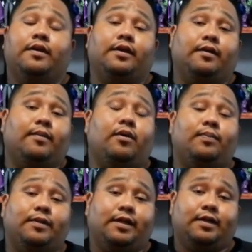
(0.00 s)
you know, I'm
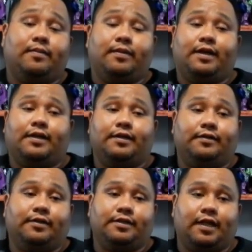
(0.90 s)
hoping they come back, you
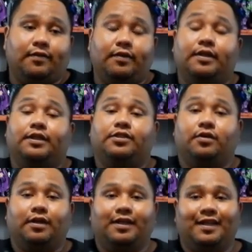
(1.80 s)
know, because I really
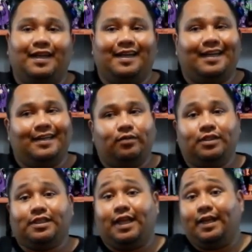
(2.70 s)
enjoyed it. I
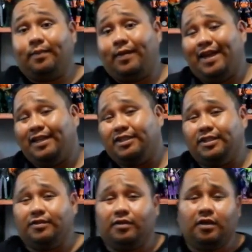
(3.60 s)
wish they had a package
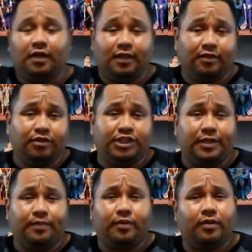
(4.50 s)
deal a little
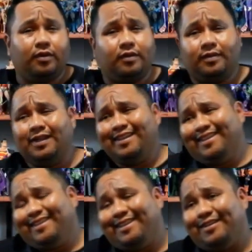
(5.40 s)
cheaper,
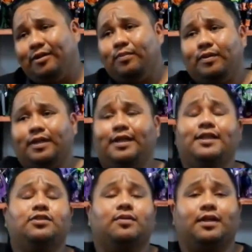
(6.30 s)
you know, but it
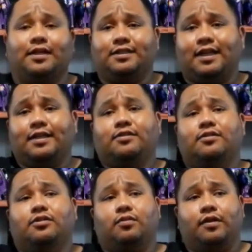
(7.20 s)
is what it is. I could do
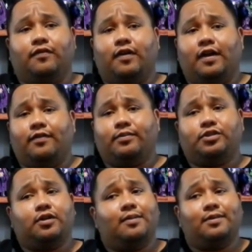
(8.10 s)
the 25. I'm
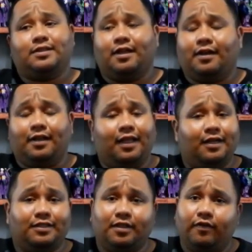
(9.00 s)
sure I missed out on a
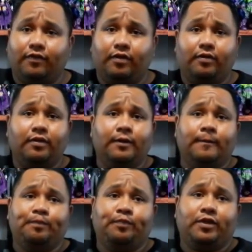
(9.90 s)
lot of stuff, though,
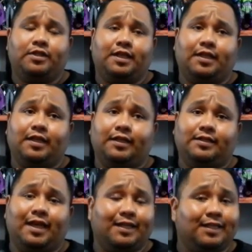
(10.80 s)
because I
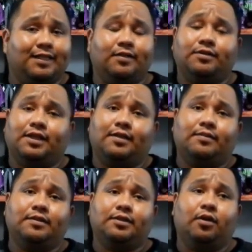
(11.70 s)
think technically it was on
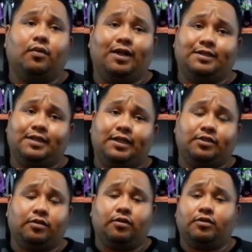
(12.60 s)
till Wednesday,
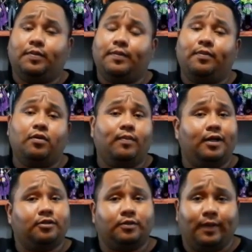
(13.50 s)
so those people who
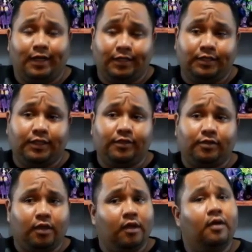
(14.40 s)
bought those package
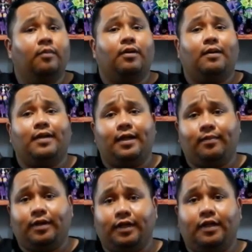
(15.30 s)
deals probably had
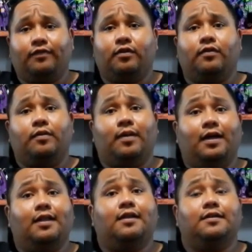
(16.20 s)
money left over to buy
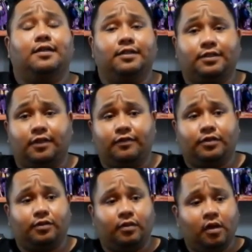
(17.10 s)
a lot of the good stuff,
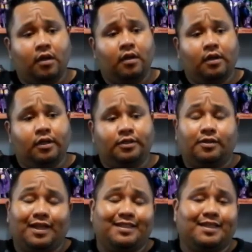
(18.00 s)
too.
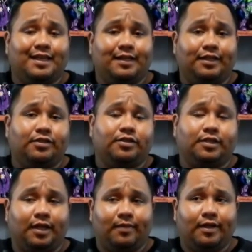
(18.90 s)
So that's kind of
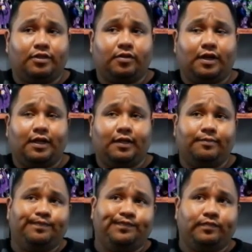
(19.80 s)
interesting. I might try to
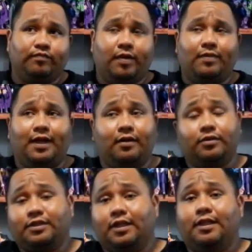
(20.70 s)
maybe not go
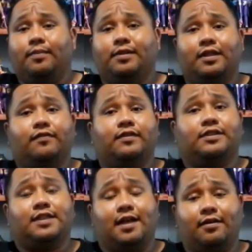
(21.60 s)
Sunday, but definitely
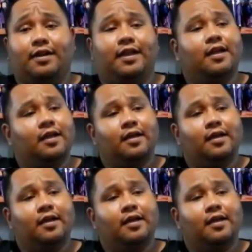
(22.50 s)
Saturday.